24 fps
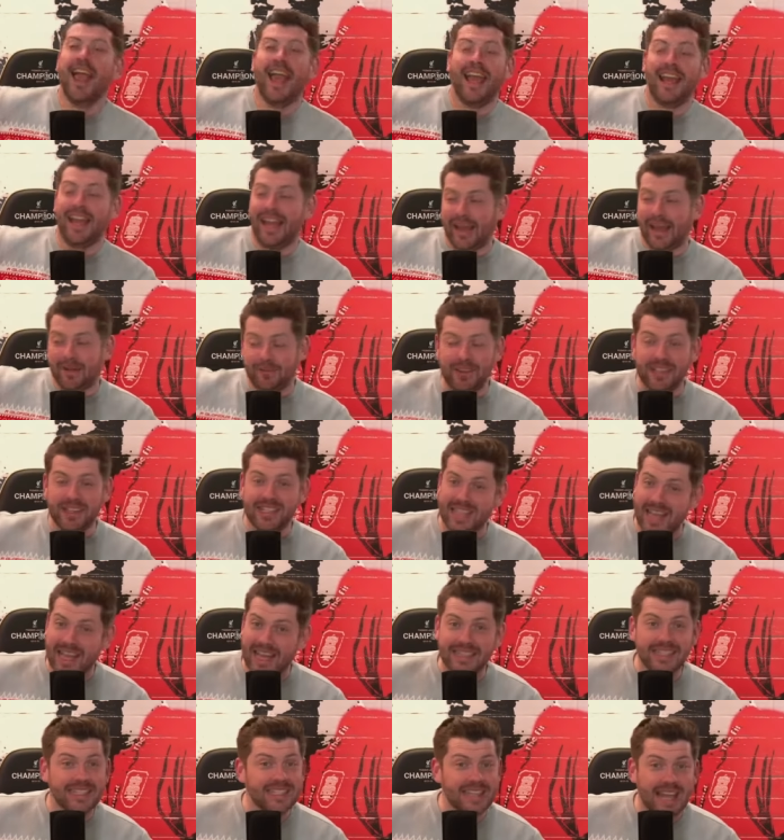If you
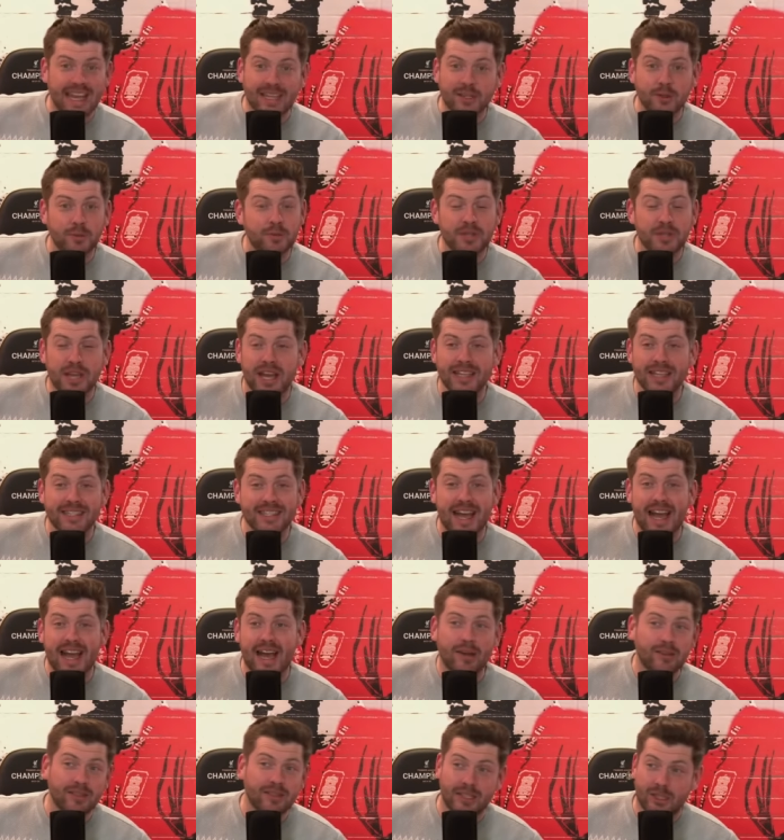turned his head upside
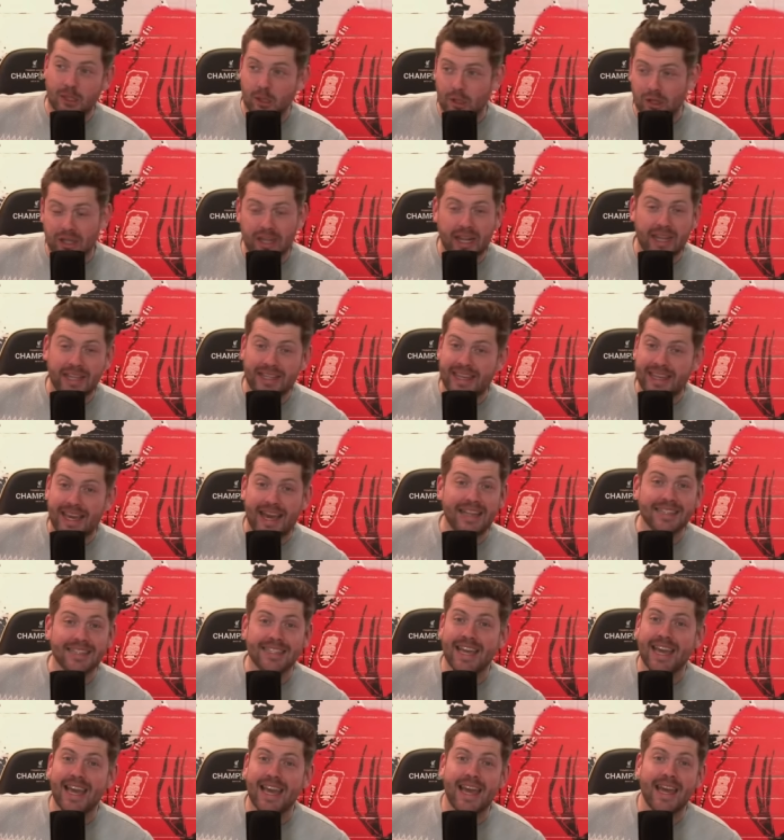down, he'd look like he
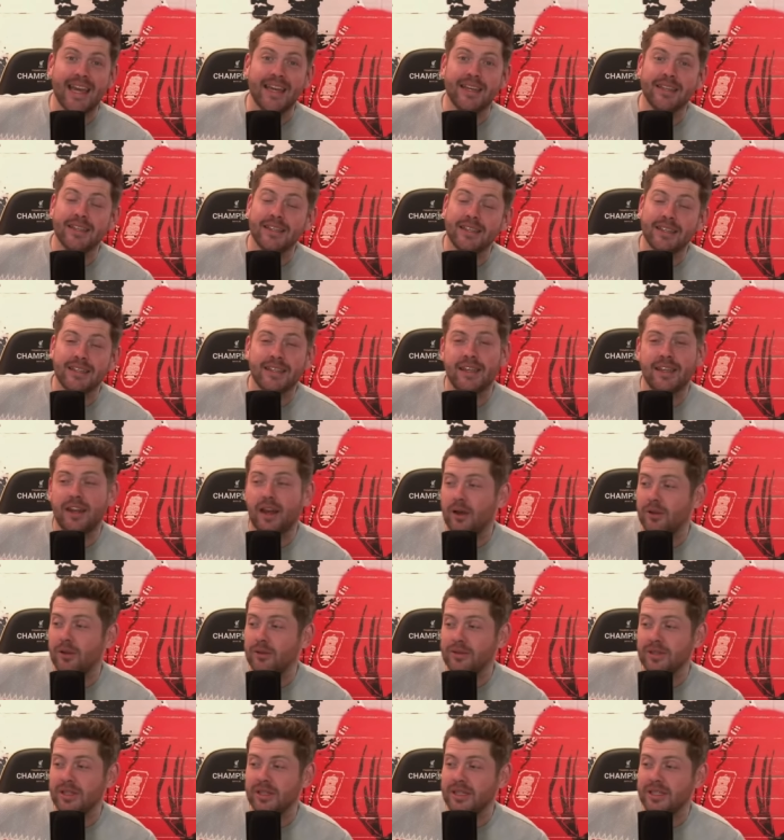had hair. You
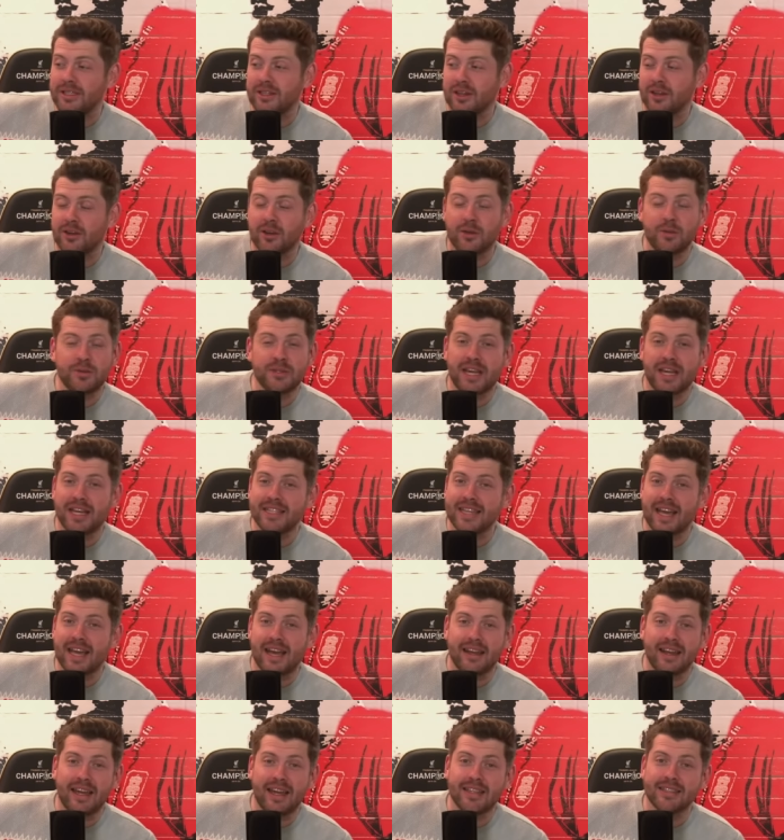know, he's got an upside
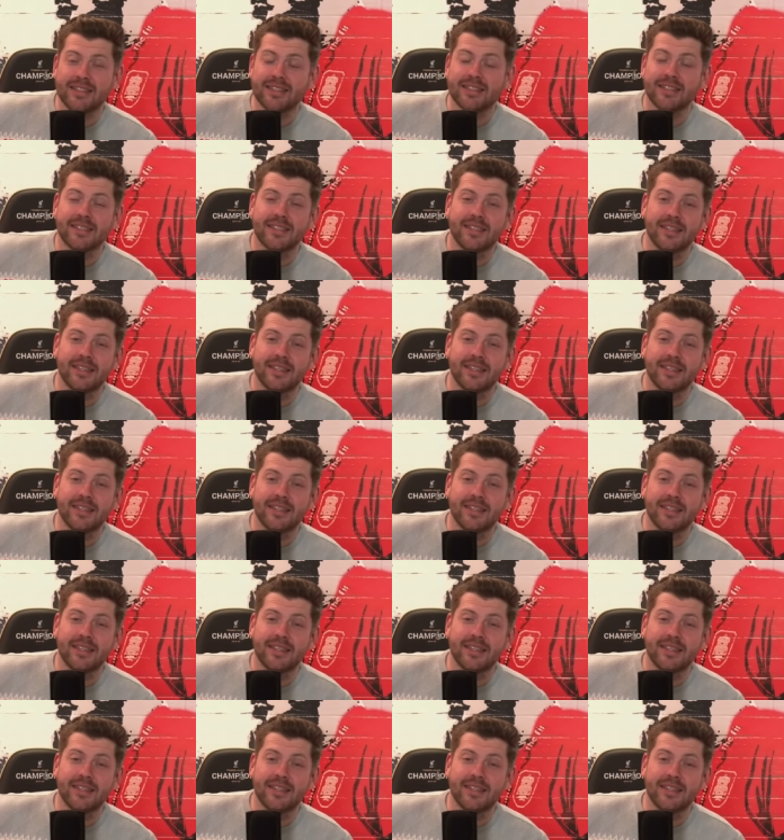down head.